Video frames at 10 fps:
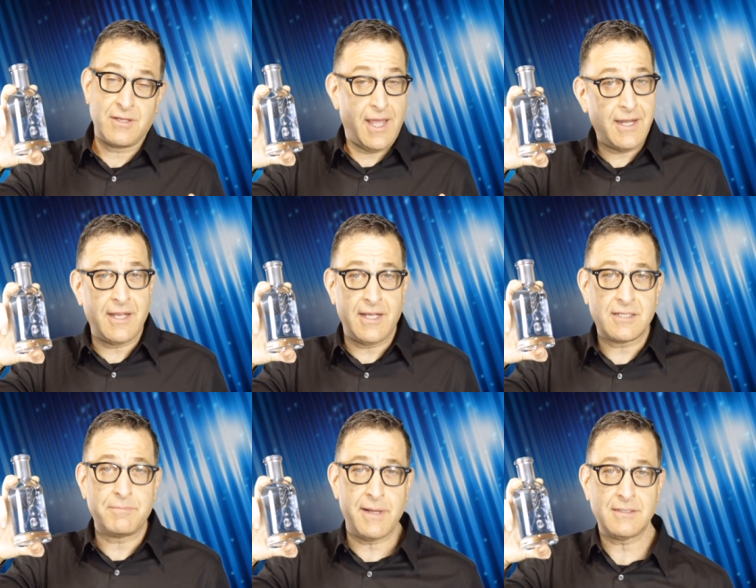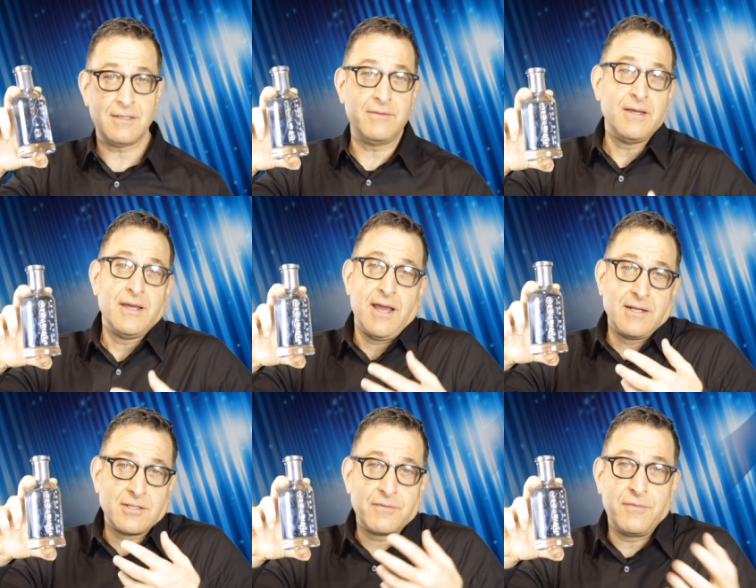and inexpensive
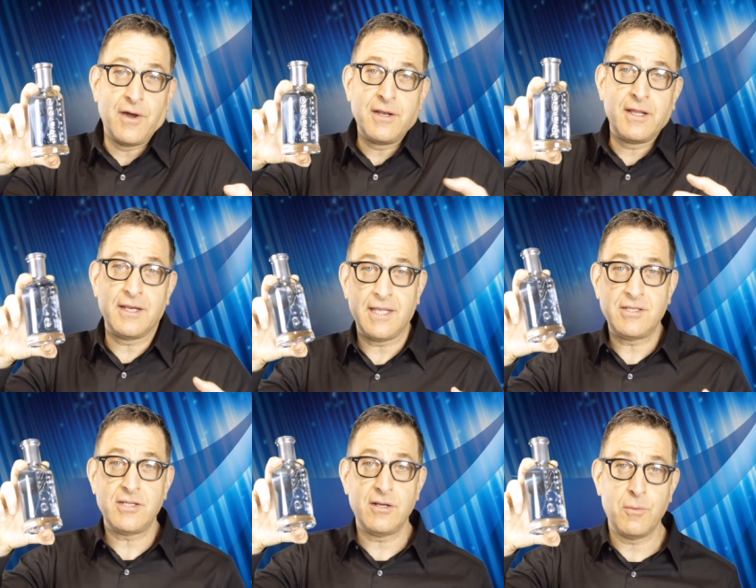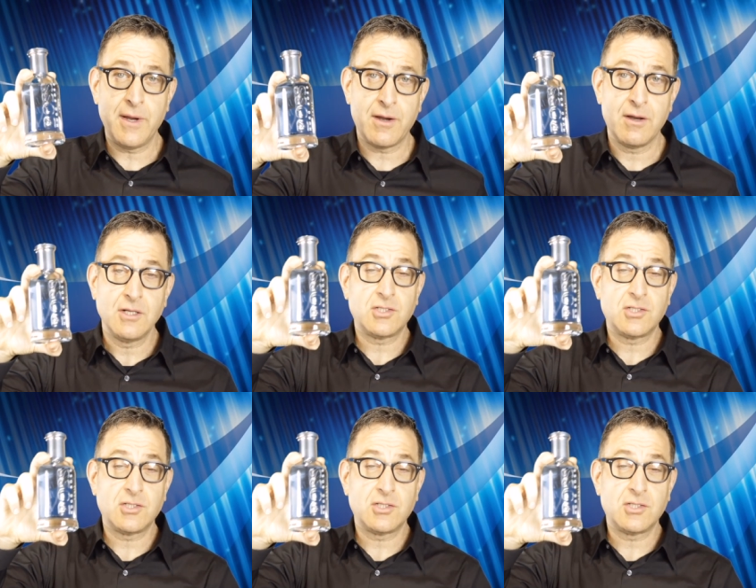and just fun and easy to wear.